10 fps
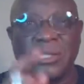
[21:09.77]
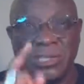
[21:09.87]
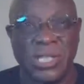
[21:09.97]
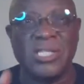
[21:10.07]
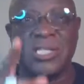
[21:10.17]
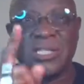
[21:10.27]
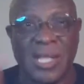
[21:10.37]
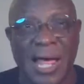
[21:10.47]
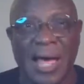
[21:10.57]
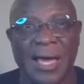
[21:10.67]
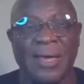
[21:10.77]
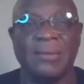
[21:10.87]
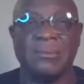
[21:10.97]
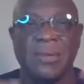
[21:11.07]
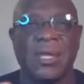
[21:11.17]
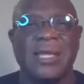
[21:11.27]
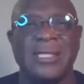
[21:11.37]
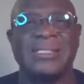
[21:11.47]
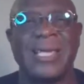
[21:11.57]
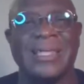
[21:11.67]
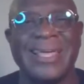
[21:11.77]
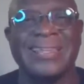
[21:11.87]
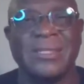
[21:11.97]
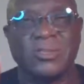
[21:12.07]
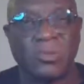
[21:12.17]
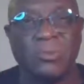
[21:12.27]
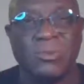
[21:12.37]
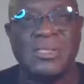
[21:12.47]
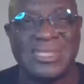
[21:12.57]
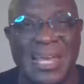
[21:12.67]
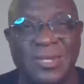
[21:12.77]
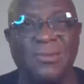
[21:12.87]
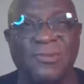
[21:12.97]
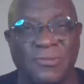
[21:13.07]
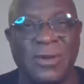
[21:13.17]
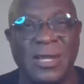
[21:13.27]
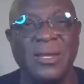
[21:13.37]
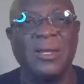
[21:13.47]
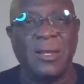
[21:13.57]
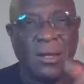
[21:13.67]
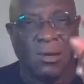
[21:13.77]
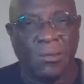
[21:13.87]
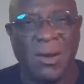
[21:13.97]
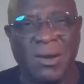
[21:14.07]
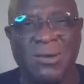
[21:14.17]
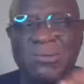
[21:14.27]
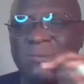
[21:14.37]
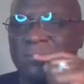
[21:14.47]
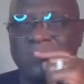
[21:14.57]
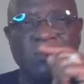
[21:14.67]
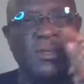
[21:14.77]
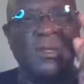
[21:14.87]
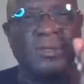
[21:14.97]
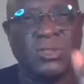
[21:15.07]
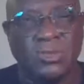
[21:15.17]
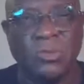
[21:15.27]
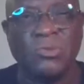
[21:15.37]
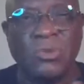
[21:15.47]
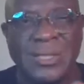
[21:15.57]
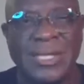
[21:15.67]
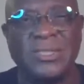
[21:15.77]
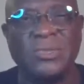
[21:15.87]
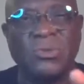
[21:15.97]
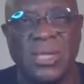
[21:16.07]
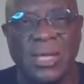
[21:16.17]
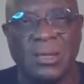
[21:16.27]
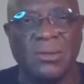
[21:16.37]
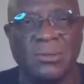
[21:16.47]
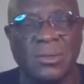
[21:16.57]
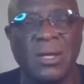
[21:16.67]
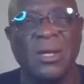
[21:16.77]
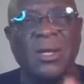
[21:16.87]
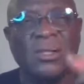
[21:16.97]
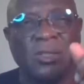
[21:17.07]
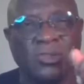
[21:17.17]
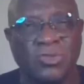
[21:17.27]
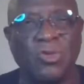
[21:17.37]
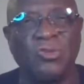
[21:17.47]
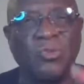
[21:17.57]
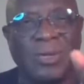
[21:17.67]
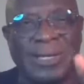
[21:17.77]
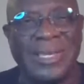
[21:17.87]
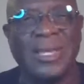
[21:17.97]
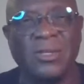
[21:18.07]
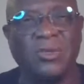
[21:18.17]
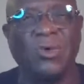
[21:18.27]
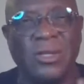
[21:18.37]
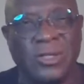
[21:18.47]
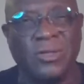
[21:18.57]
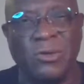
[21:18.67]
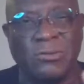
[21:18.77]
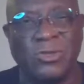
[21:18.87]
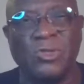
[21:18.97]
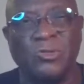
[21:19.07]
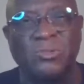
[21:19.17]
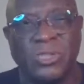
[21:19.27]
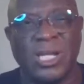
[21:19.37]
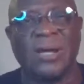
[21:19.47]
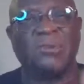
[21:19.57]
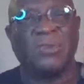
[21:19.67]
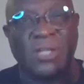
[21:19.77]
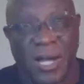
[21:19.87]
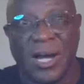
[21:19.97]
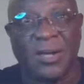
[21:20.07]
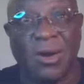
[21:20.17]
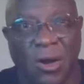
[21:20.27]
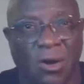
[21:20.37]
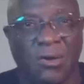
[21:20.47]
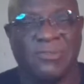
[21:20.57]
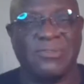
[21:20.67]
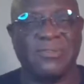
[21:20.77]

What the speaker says: Jesus lied. He said that the truth will set you free. Well, the truth will get you killed. The truth will get your YouTube channel cut off.